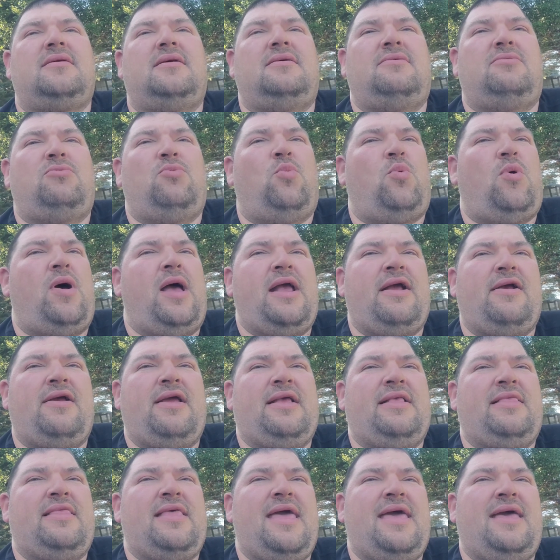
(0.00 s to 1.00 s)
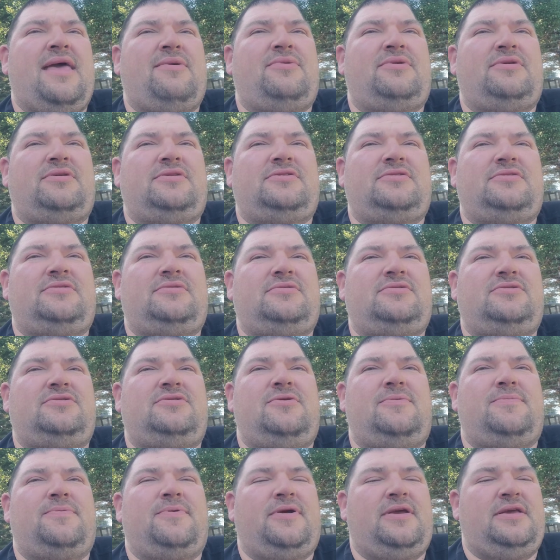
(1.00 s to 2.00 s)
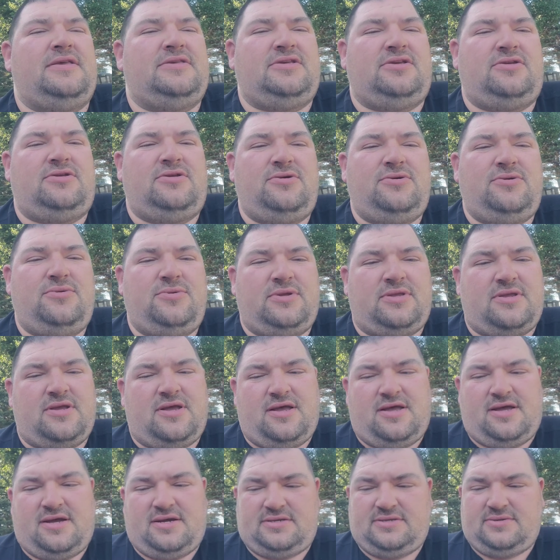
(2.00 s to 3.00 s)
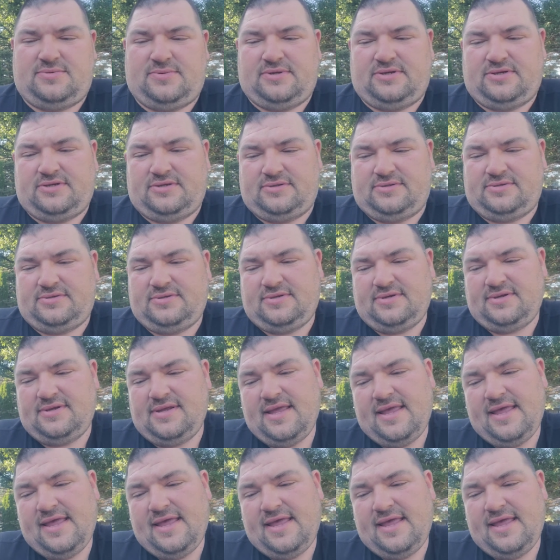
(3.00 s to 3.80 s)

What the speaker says: wiring that was super easy too with the aux switches.